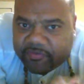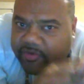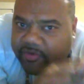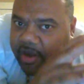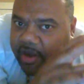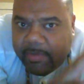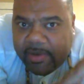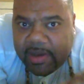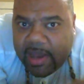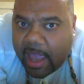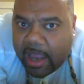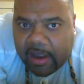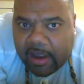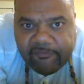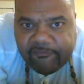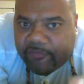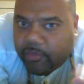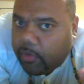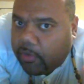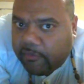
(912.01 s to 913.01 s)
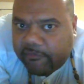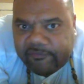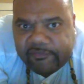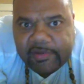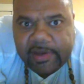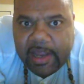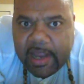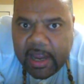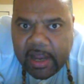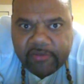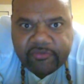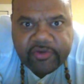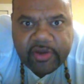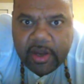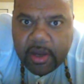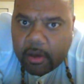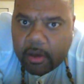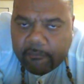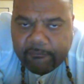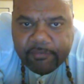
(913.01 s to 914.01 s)
it's going to be like a full fledged
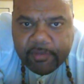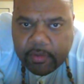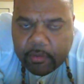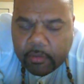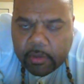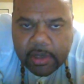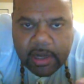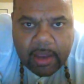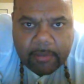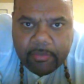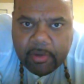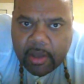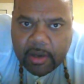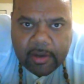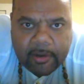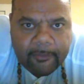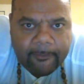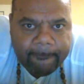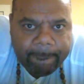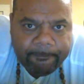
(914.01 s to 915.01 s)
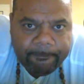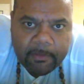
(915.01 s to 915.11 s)
interview, and I'm going to